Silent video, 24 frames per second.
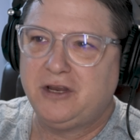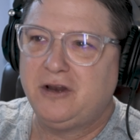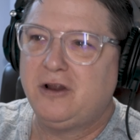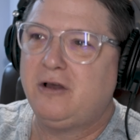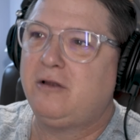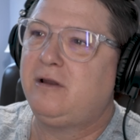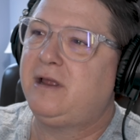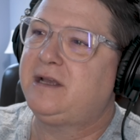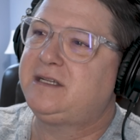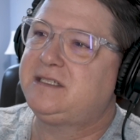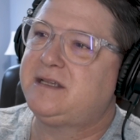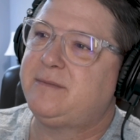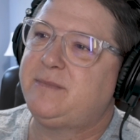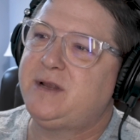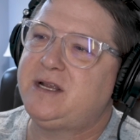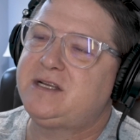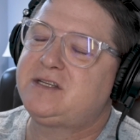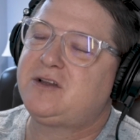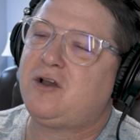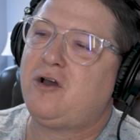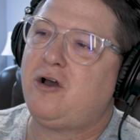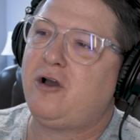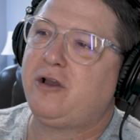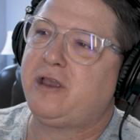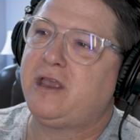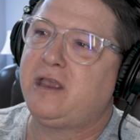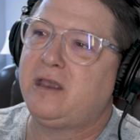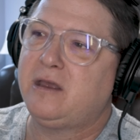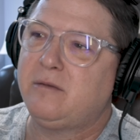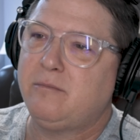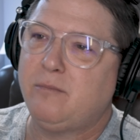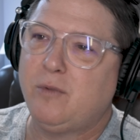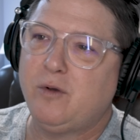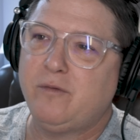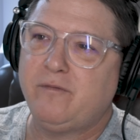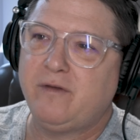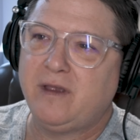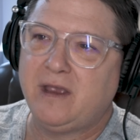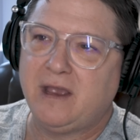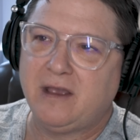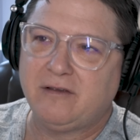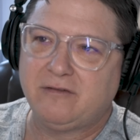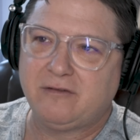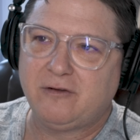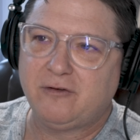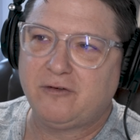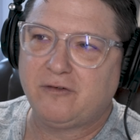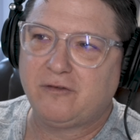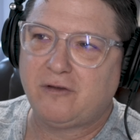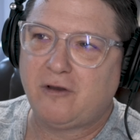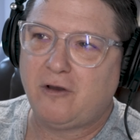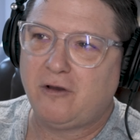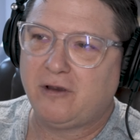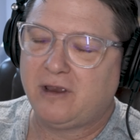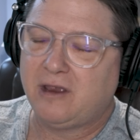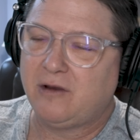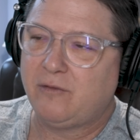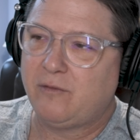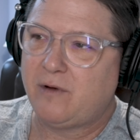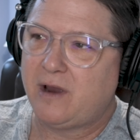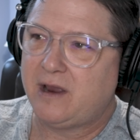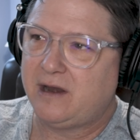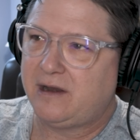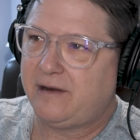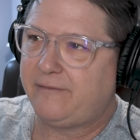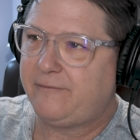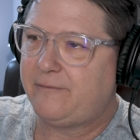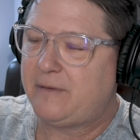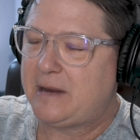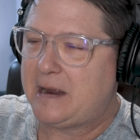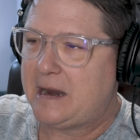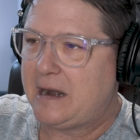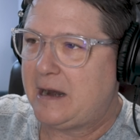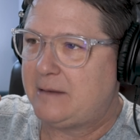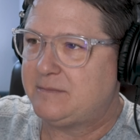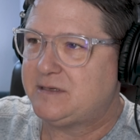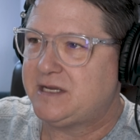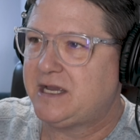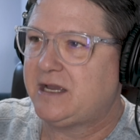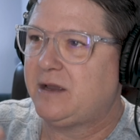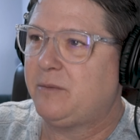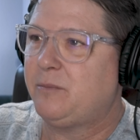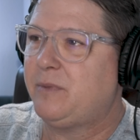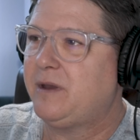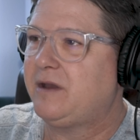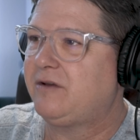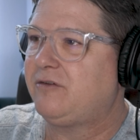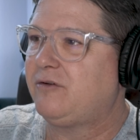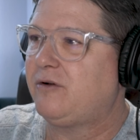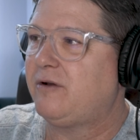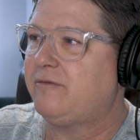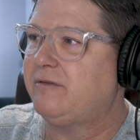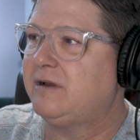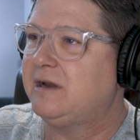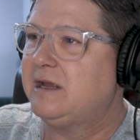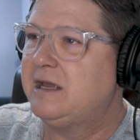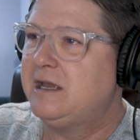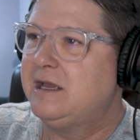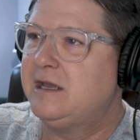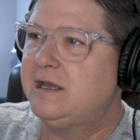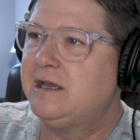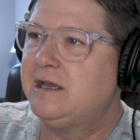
you know, like somebody talking and moving as they're talking, right? And I'm, and I'm taking a picture of it.